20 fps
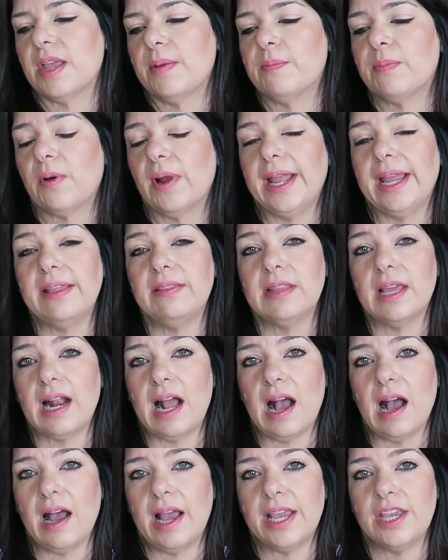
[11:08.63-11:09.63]
brand that
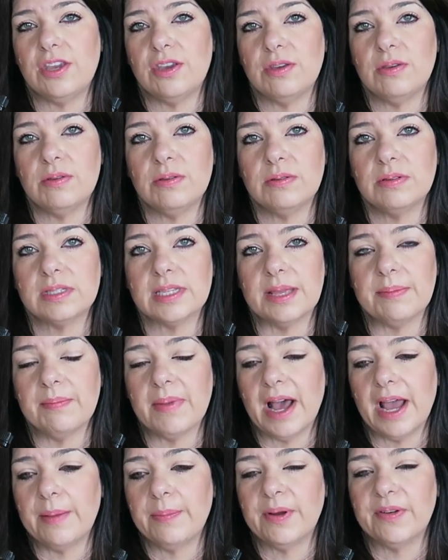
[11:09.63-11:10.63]
I use and
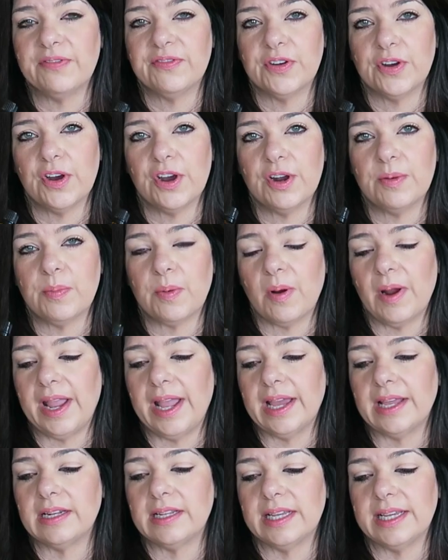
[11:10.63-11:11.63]
my preferred
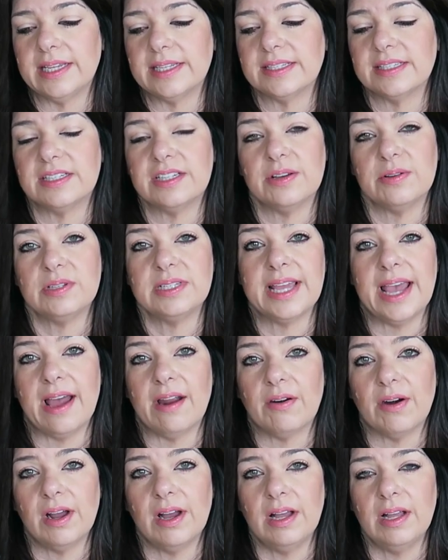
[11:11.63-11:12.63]
brand is
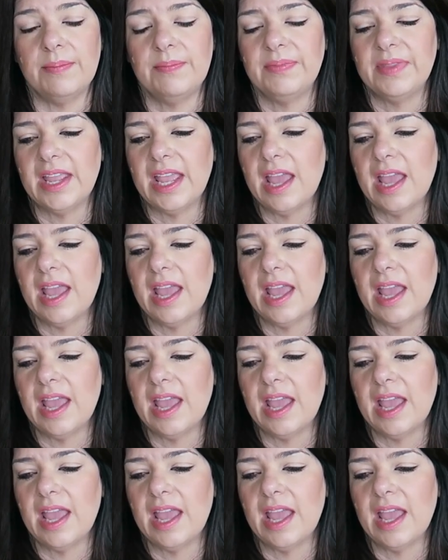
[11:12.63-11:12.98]
DoTerra.